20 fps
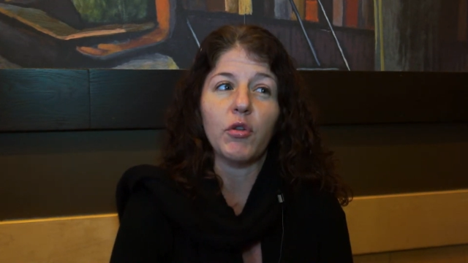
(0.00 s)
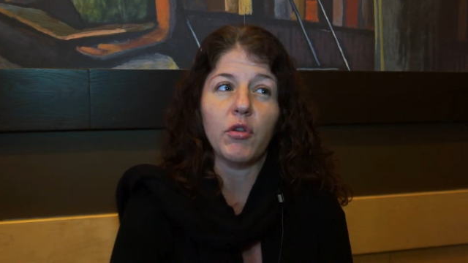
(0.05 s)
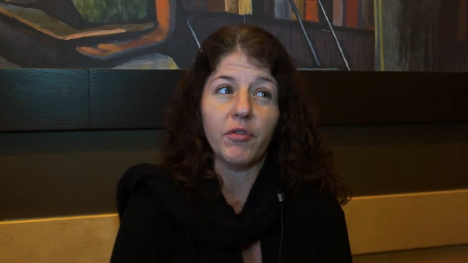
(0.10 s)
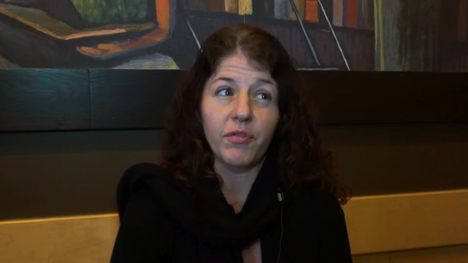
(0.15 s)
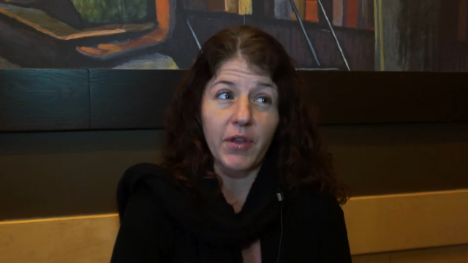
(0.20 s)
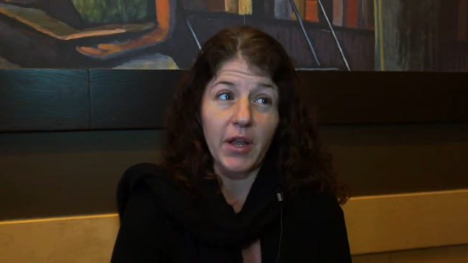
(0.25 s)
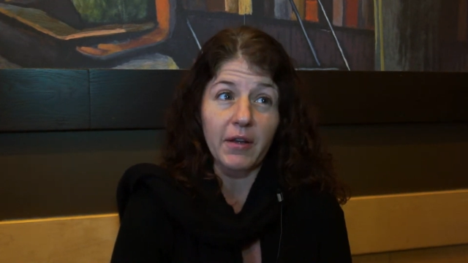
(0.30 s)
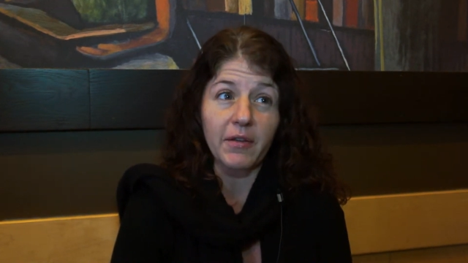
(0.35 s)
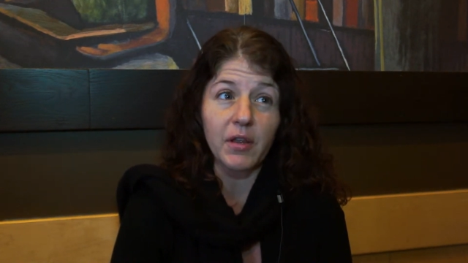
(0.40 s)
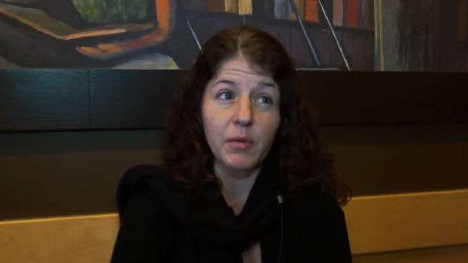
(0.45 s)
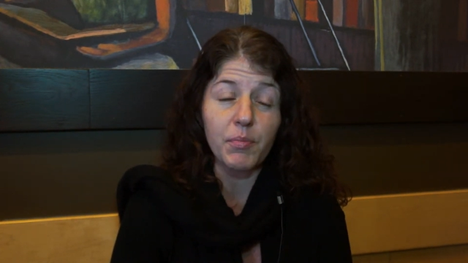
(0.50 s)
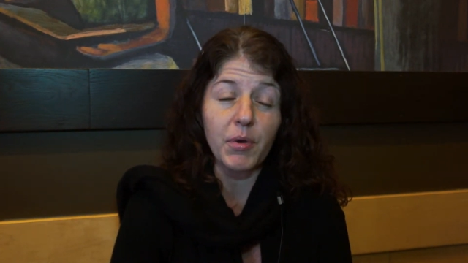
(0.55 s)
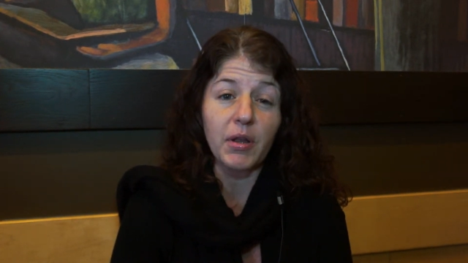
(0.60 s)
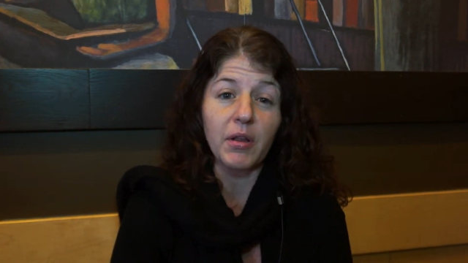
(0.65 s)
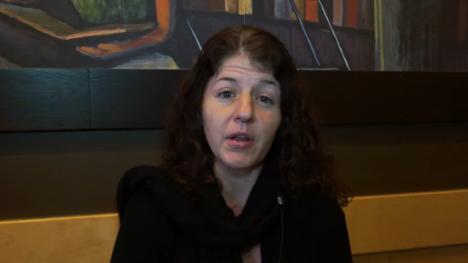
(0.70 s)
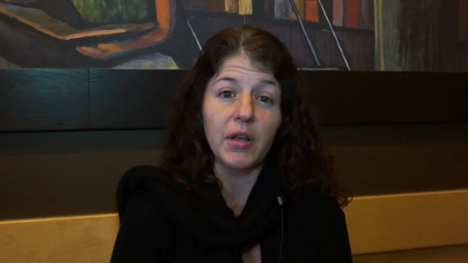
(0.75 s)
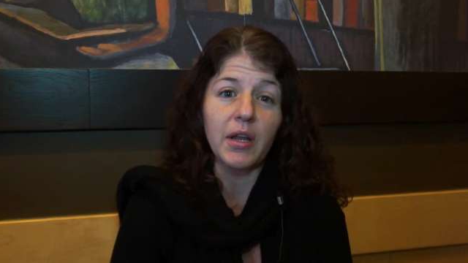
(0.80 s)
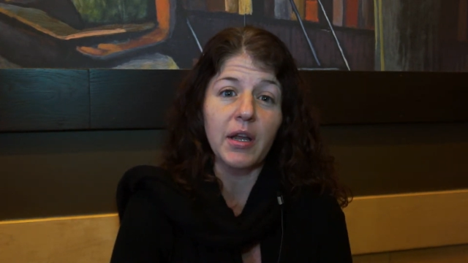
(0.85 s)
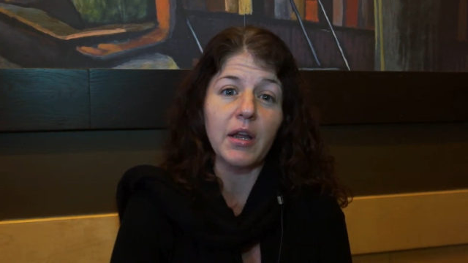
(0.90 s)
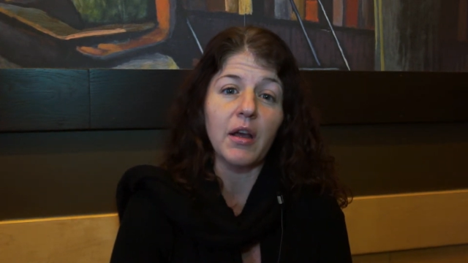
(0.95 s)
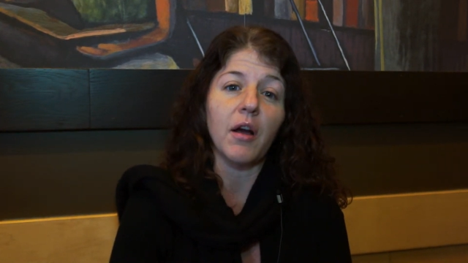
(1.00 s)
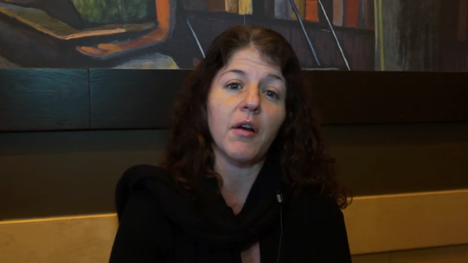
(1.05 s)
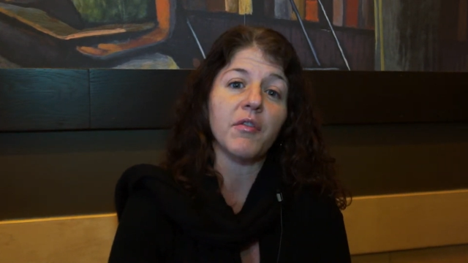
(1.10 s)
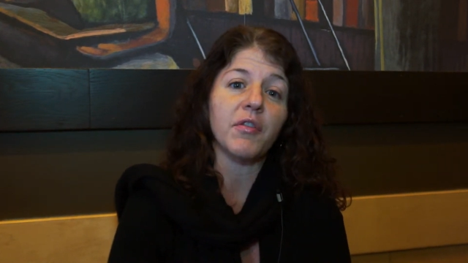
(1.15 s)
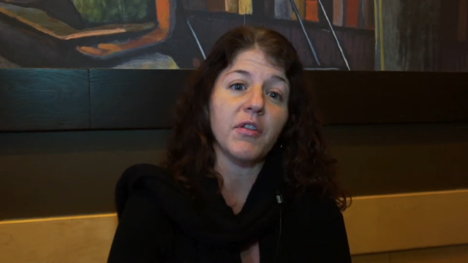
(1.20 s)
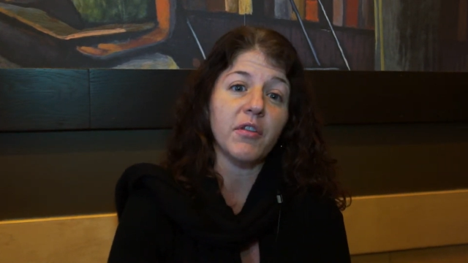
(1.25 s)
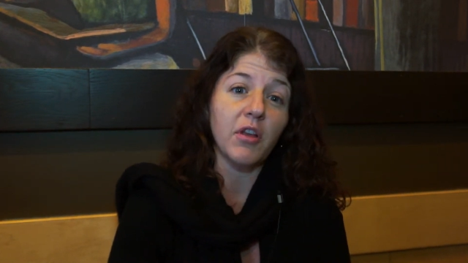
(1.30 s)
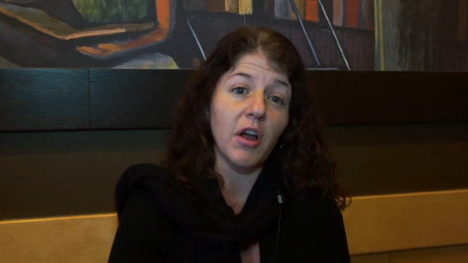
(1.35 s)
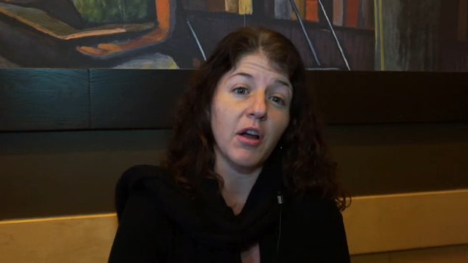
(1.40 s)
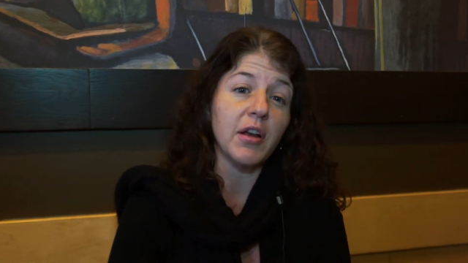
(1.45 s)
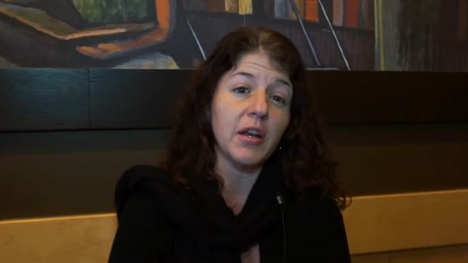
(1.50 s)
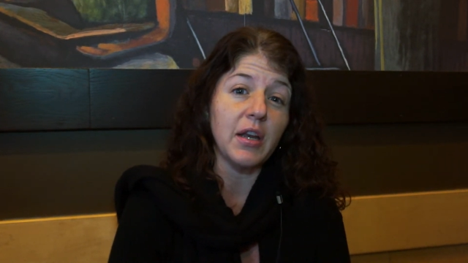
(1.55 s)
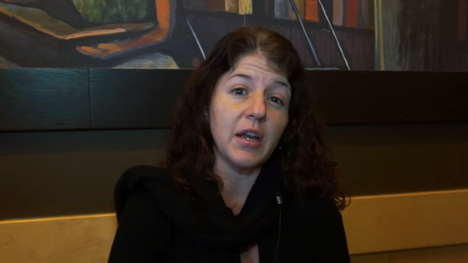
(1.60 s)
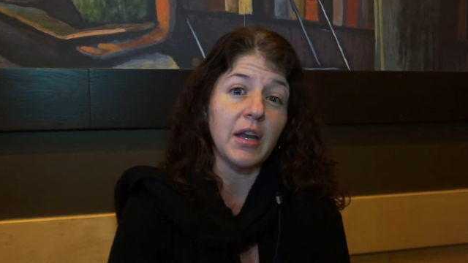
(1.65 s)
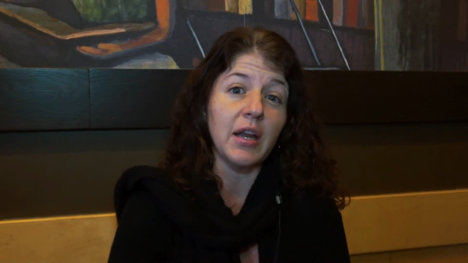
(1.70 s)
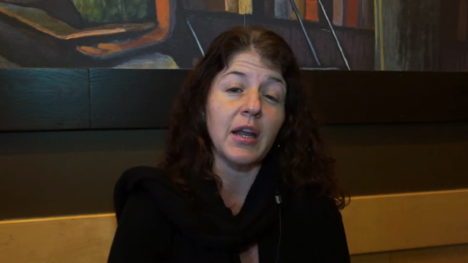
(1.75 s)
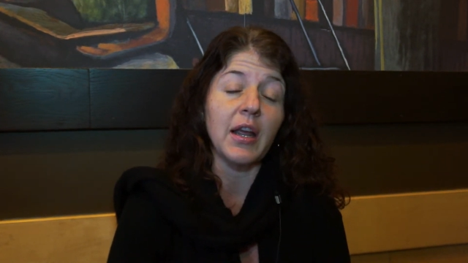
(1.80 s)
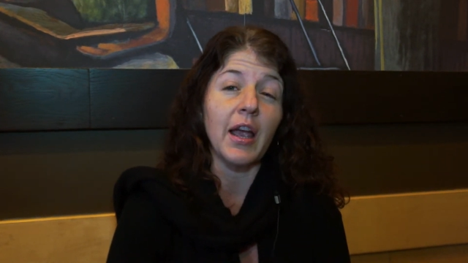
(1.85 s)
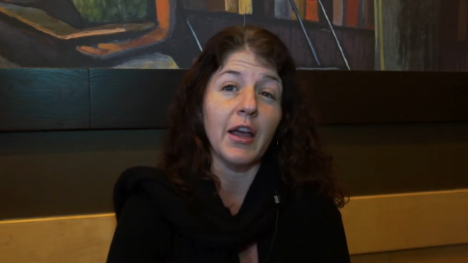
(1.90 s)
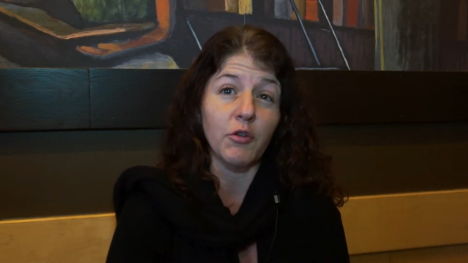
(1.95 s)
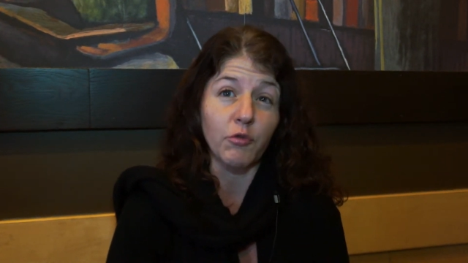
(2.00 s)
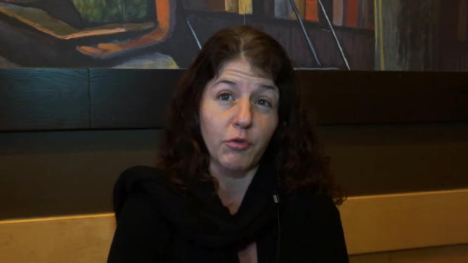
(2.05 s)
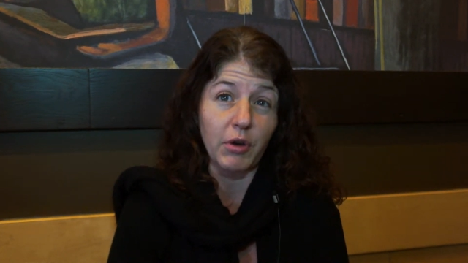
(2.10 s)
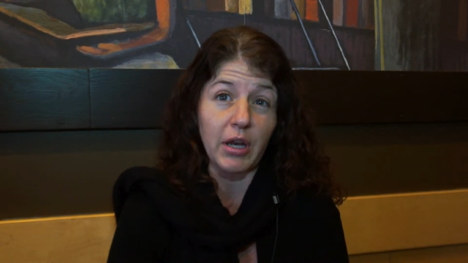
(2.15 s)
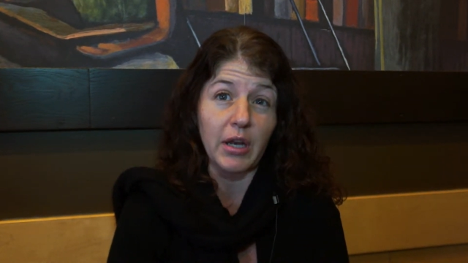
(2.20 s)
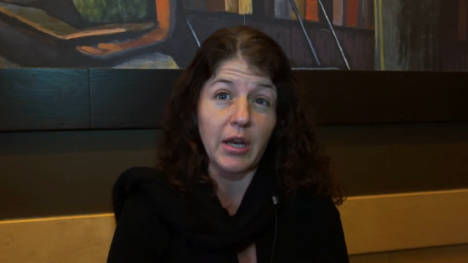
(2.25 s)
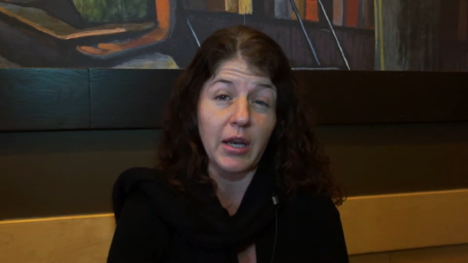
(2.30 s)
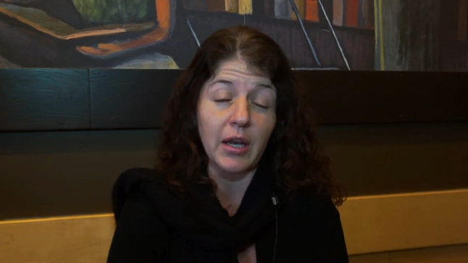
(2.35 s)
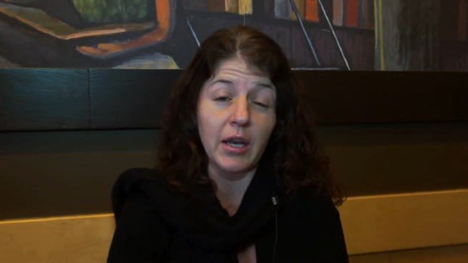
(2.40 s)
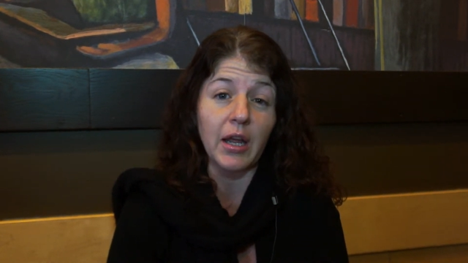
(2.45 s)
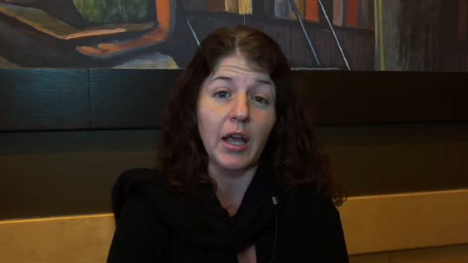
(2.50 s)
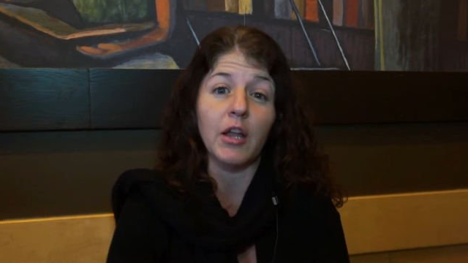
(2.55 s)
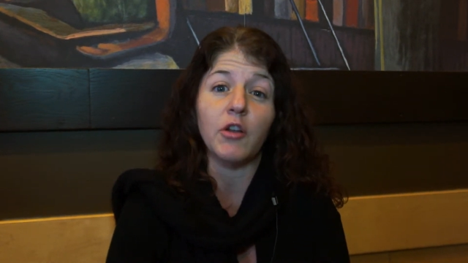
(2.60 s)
the flexibility of studying and reading